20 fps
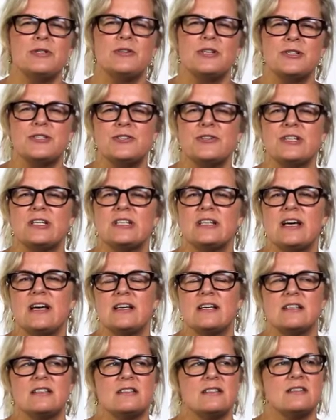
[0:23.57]
Grocery
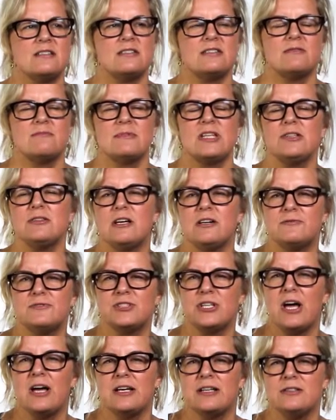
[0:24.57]
as the
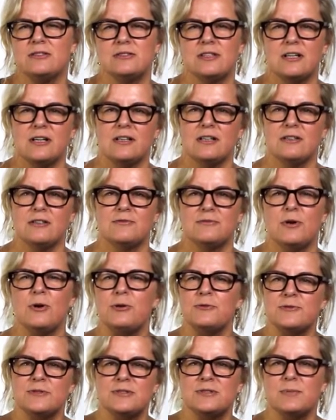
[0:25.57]
love child of
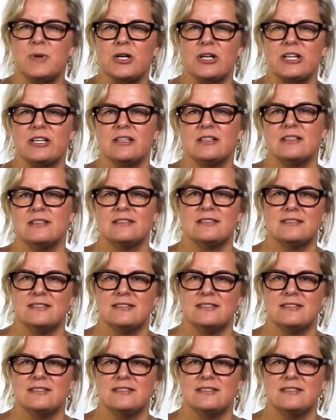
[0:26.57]
Whole Foods Market and